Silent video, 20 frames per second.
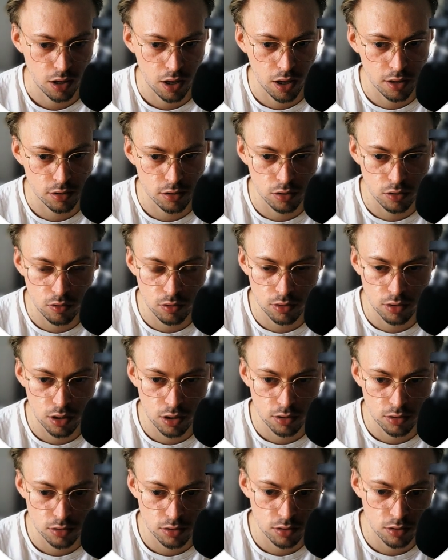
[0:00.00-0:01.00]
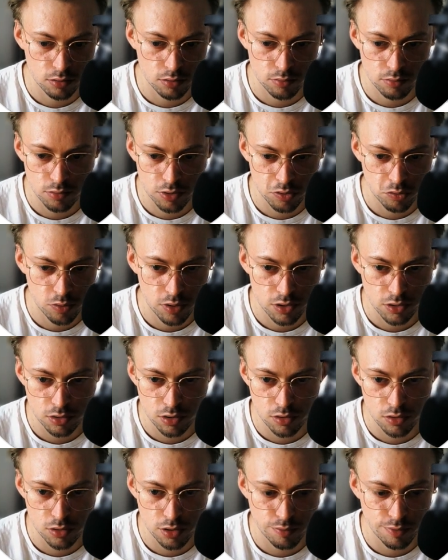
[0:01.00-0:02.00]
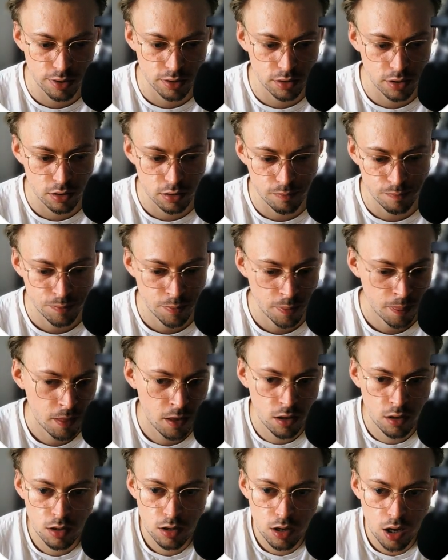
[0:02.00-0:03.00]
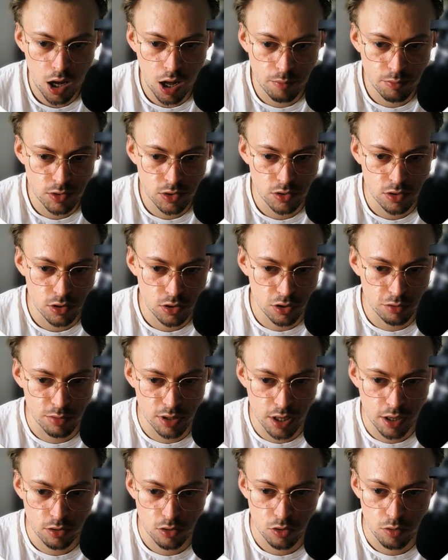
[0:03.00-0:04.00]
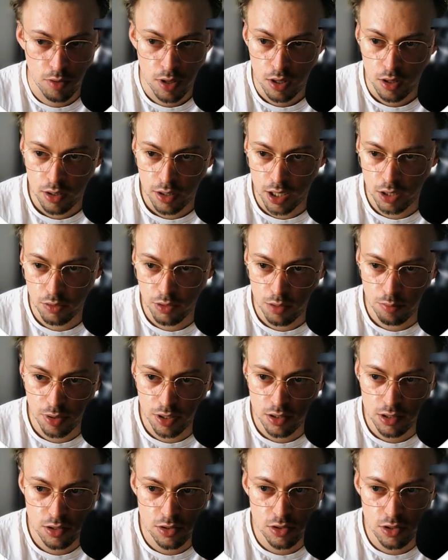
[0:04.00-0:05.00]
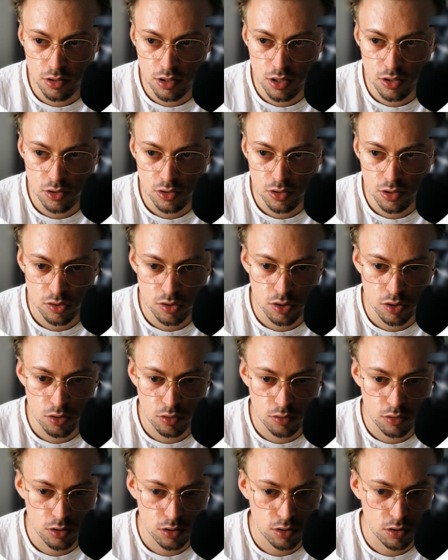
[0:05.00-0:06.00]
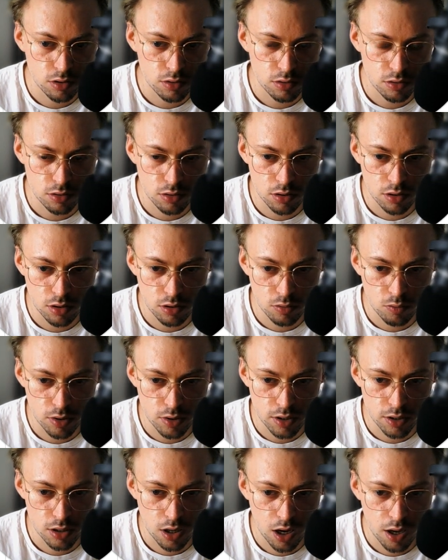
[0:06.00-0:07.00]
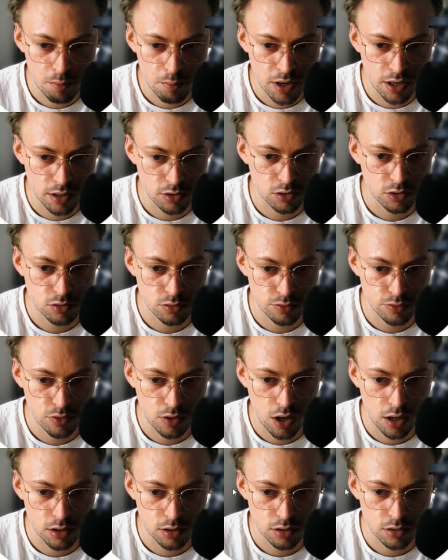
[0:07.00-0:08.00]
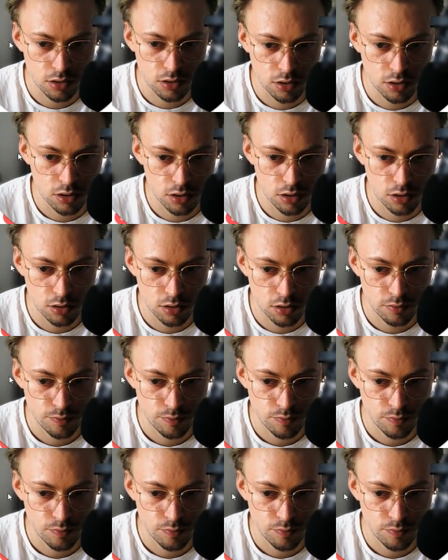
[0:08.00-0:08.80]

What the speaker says: handle all like the requests and stuff like that. I'm just assuming, I don't know. Anyway, but this is the only way I managed to find, I